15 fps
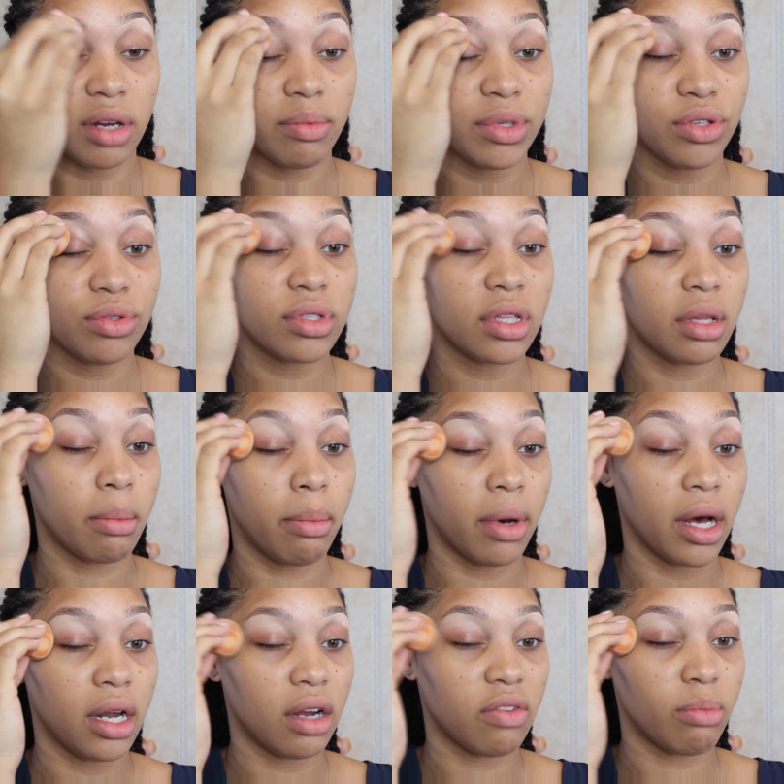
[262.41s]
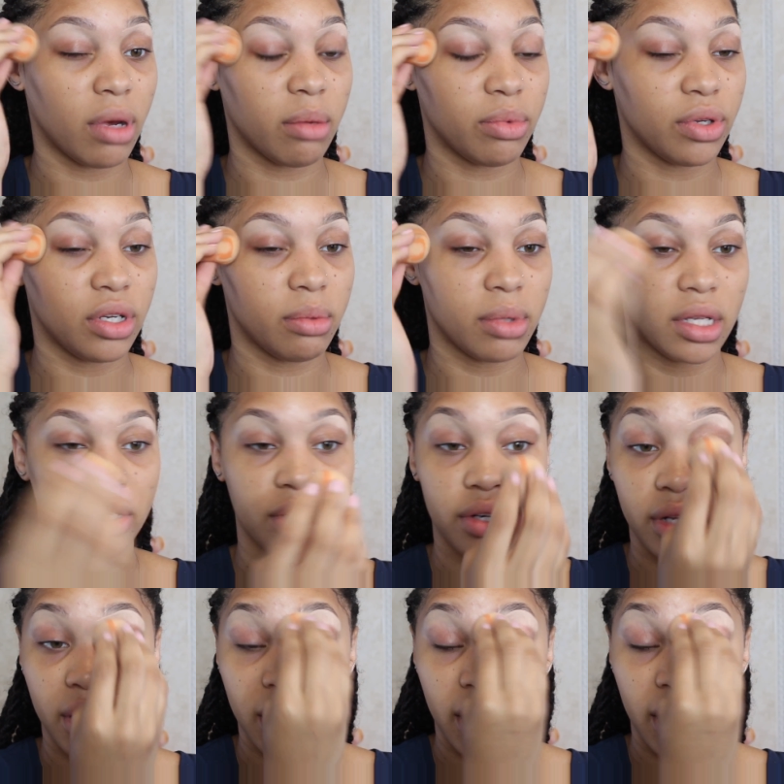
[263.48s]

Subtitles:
I've been using the butt of my beauty blender